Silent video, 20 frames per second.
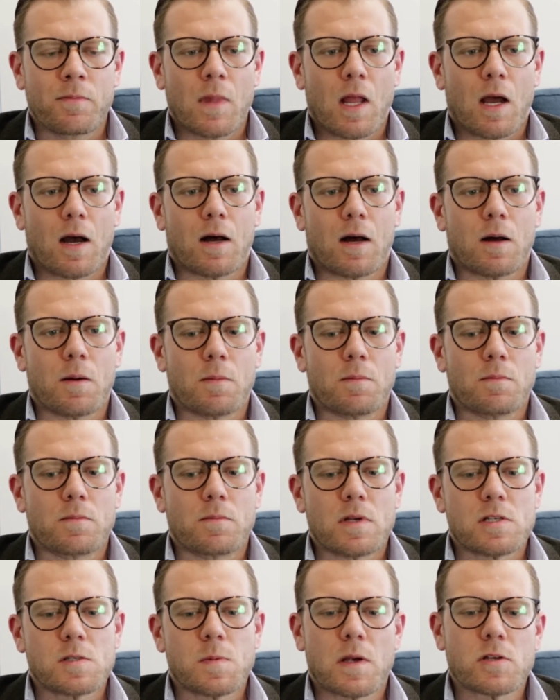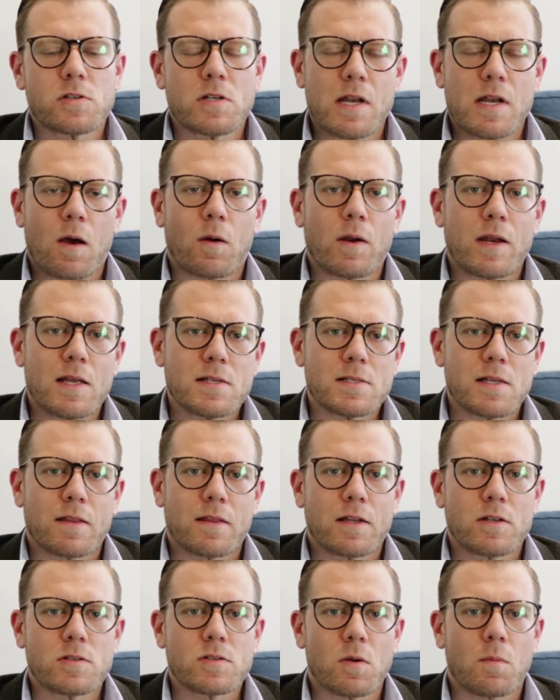Um, especially nowadays, I
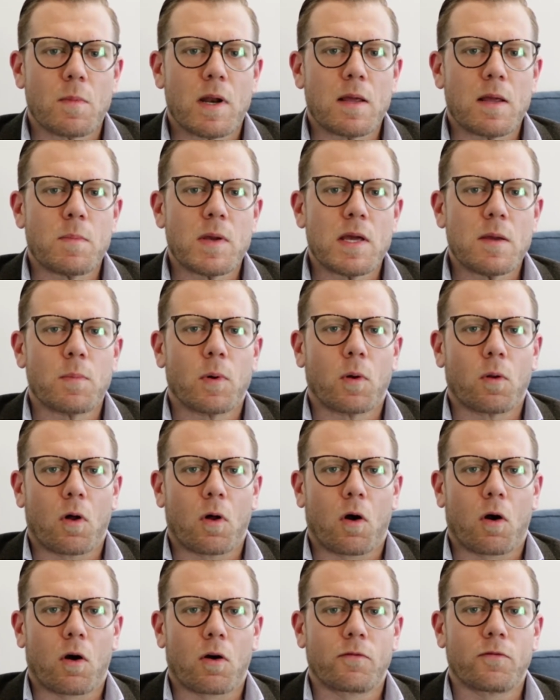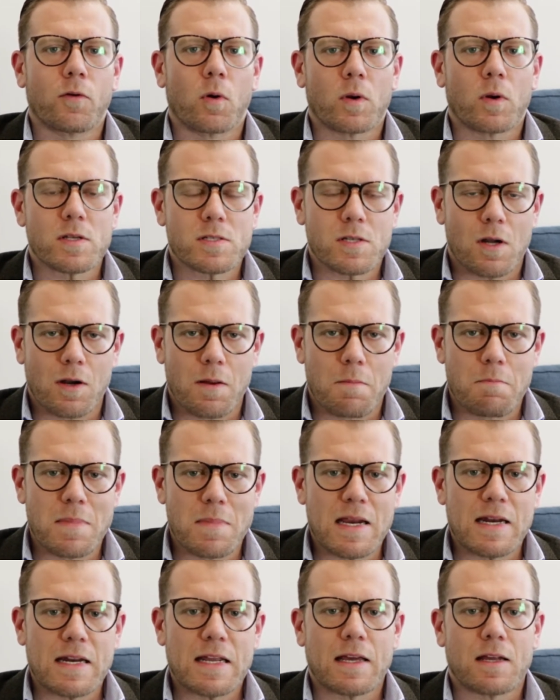think so many people are focused on
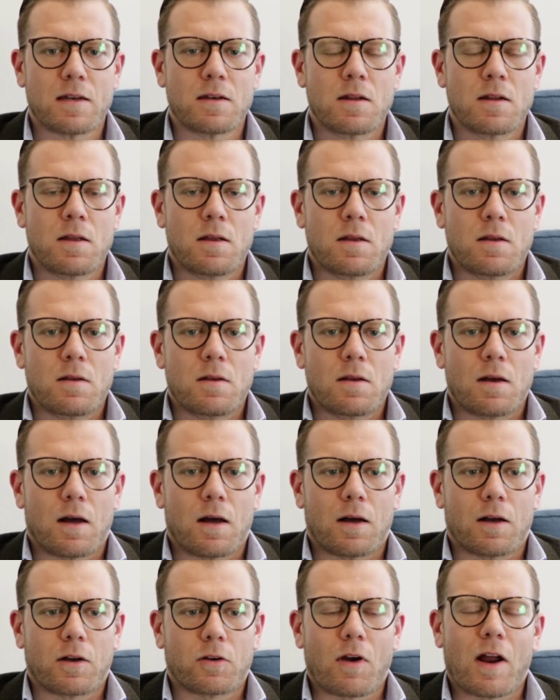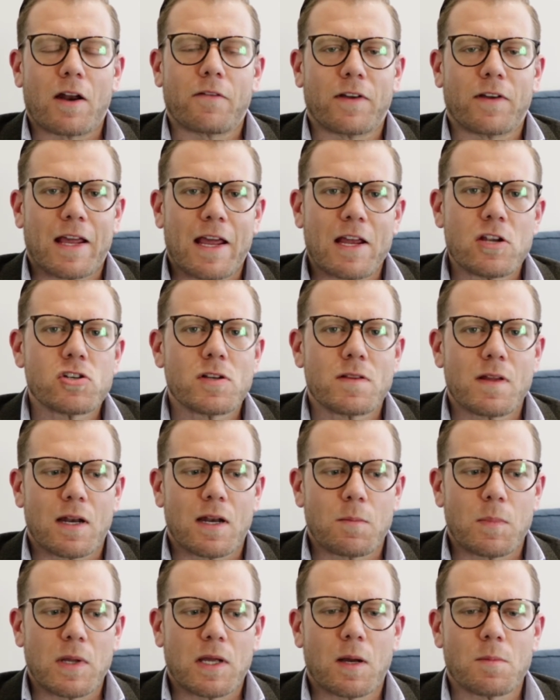immediate uh, gratification
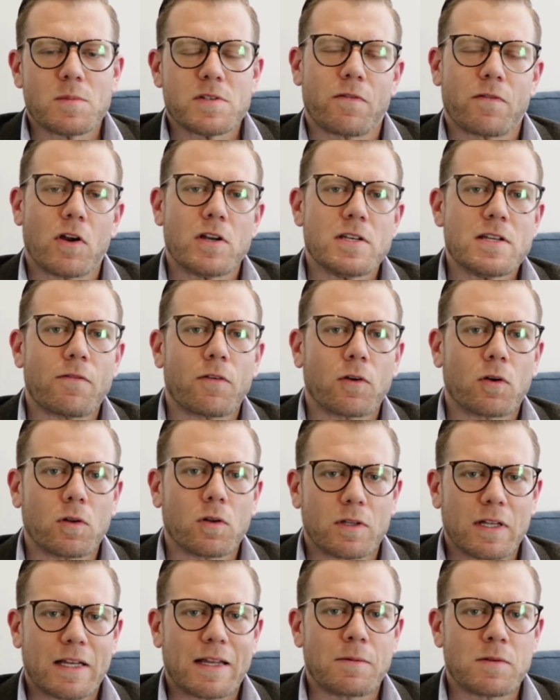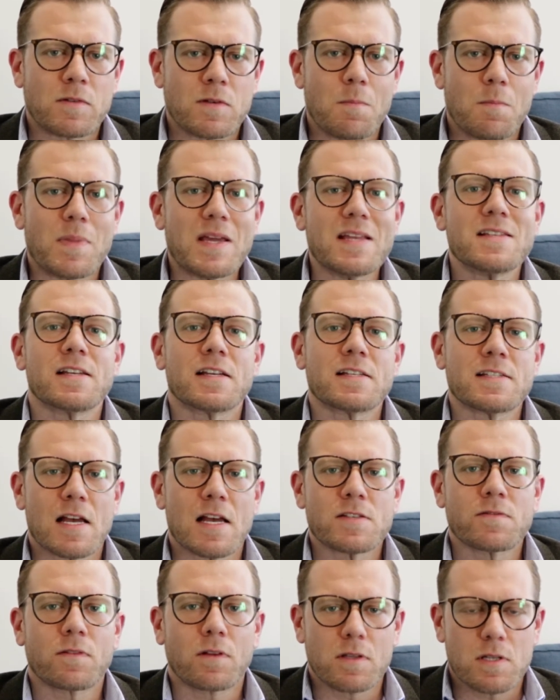that it becomes very difficult to, to, be
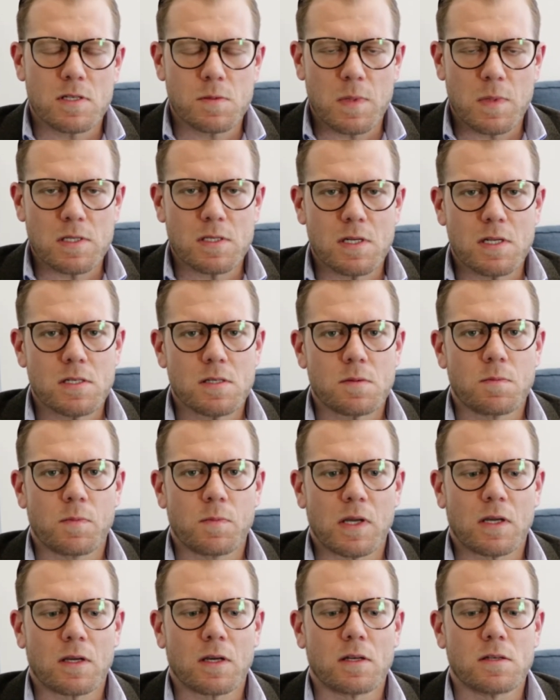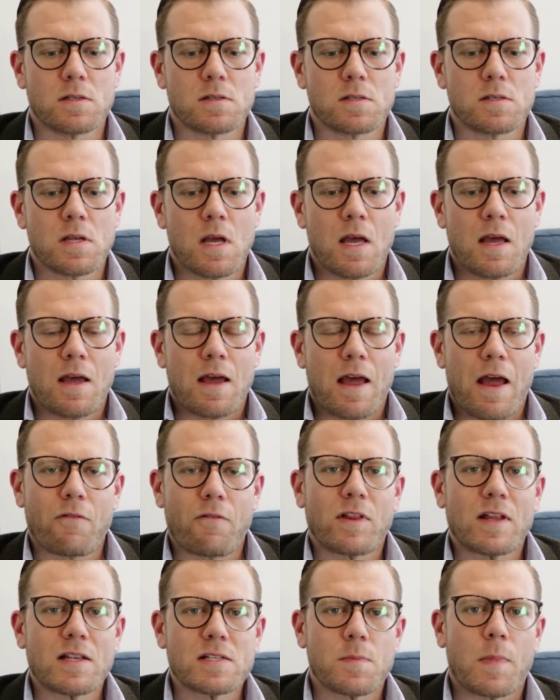successful in this business because
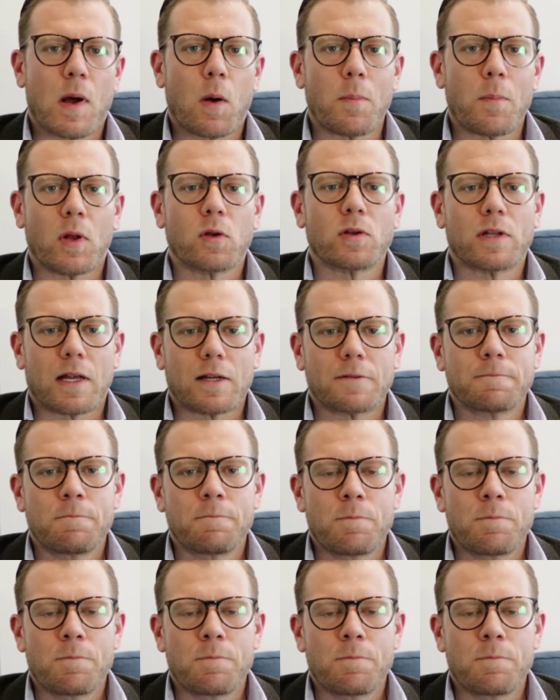everything's about building.